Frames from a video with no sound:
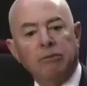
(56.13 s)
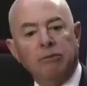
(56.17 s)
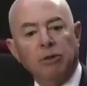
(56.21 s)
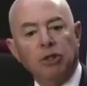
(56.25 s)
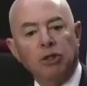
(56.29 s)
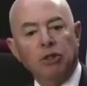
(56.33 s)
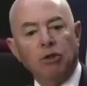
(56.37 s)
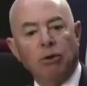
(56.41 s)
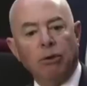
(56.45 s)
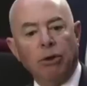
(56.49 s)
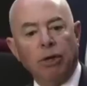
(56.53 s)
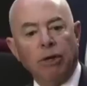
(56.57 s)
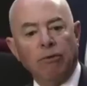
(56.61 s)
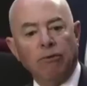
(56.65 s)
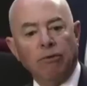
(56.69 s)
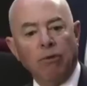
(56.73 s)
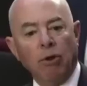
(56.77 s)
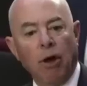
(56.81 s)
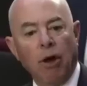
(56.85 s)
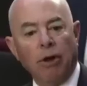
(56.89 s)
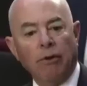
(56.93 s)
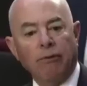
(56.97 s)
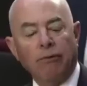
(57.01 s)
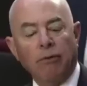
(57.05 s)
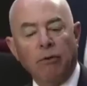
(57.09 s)
majority of
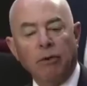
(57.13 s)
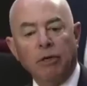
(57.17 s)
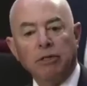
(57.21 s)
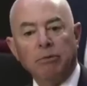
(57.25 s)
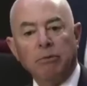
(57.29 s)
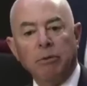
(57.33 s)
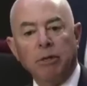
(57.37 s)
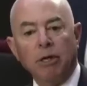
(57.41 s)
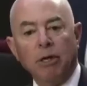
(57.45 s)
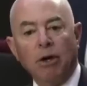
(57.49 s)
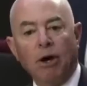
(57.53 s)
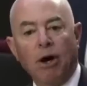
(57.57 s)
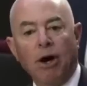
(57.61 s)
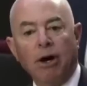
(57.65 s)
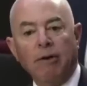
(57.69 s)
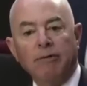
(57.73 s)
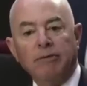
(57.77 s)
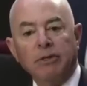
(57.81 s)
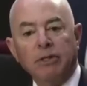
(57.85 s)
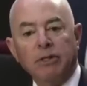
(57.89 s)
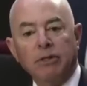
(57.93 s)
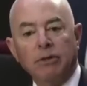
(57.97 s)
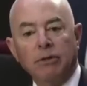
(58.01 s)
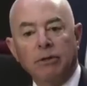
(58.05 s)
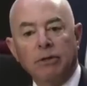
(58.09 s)
law enforcement
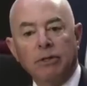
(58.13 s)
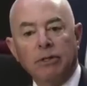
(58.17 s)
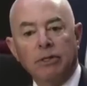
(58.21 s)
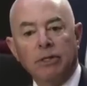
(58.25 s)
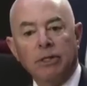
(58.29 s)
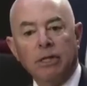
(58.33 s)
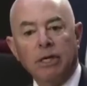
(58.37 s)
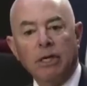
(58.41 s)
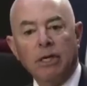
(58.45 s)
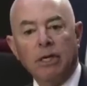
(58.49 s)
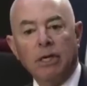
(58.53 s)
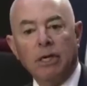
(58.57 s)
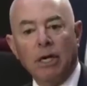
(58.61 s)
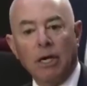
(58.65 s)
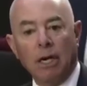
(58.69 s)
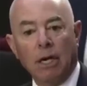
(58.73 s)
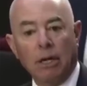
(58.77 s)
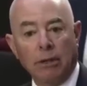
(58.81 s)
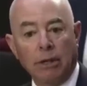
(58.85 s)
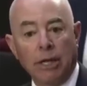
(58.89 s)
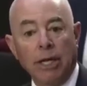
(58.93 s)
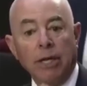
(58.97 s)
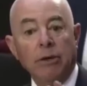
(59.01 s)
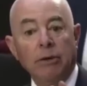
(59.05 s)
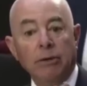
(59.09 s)
officers, uh,
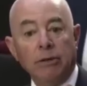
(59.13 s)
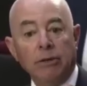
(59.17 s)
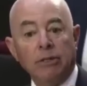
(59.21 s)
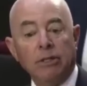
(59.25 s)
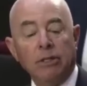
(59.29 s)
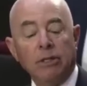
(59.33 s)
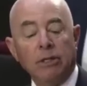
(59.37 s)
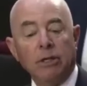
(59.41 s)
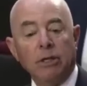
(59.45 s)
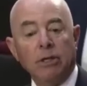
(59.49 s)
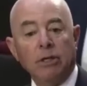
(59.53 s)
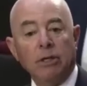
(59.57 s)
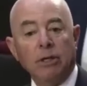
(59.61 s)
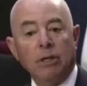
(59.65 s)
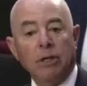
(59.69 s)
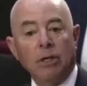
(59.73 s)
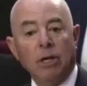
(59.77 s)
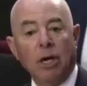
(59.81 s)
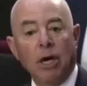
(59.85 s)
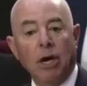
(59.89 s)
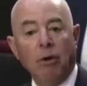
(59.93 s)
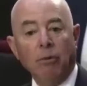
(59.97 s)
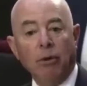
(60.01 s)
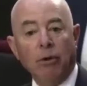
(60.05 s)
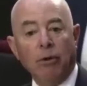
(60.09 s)
leaders
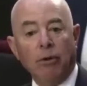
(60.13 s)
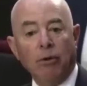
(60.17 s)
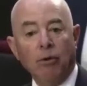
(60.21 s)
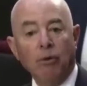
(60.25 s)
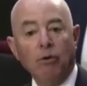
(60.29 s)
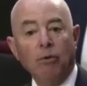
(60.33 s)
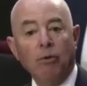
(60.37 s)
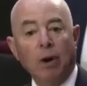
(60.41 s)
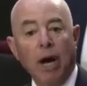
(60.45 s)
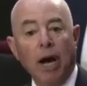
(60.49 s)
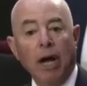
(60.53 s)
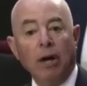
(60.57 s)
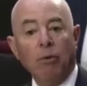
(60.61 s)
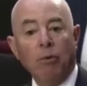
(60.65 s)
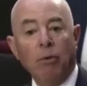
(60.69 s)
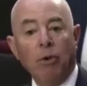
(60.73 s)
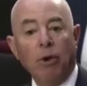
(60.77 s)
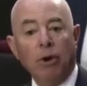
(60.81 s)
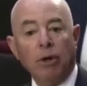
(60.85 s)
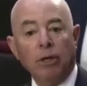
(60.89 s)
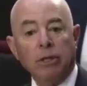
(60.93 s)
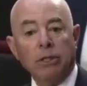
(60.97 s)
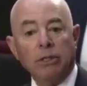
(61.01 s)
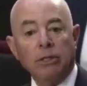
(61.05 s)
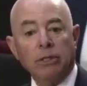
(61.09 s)
uh, with whom I
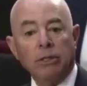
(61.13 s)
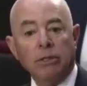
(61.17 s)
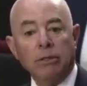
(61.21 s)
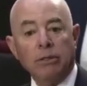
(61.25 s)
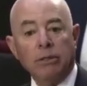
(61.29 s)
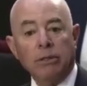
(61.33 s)
worked